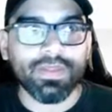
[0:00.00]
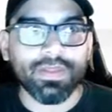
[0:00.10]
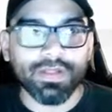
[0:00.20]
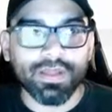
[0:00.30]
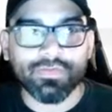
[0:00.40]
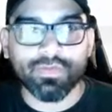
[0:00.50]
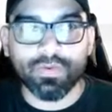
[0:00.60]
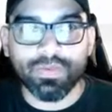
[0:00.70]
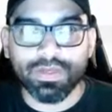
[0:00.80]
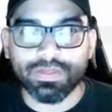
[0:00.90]
left what
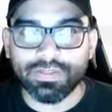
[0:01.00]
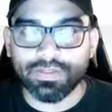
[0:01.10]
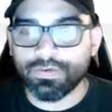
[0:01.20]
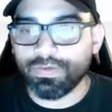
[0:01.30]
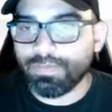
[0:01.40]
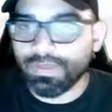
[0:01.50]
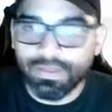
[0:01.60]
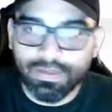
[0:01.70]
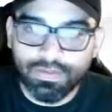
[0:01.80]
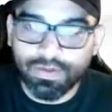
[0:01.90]
we consider to
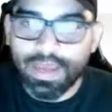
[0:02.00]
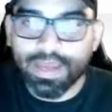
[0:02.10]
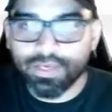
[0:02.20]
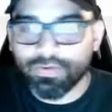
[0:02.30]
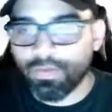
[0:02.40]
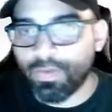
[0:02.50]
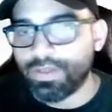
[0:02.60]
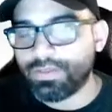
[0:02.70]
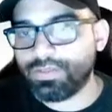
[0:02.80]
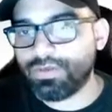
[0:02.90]
be the accurate way to
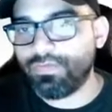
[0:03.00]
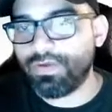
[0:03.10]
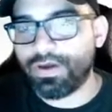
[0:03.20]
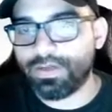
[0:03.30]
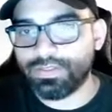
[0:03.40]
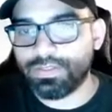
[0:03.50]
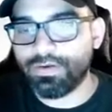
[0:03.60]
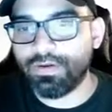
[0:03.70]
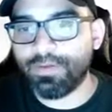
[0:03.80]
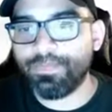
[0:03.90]
serve God,
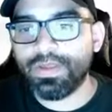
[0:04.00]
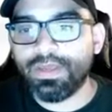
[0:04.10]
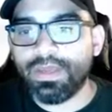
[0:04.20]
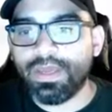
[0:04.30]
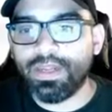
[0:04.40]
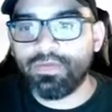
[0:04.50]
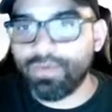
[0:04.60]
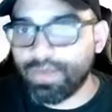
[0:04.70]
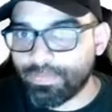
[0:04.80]
etc. And if you kept